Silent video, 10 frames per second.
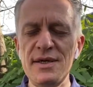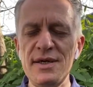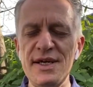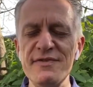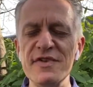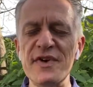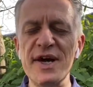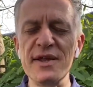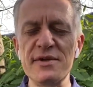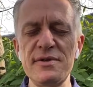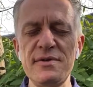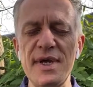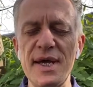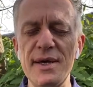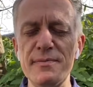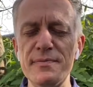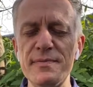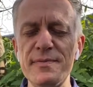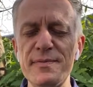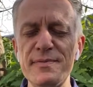Heavenly Father,
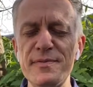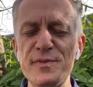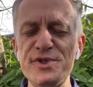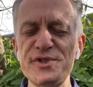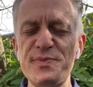we just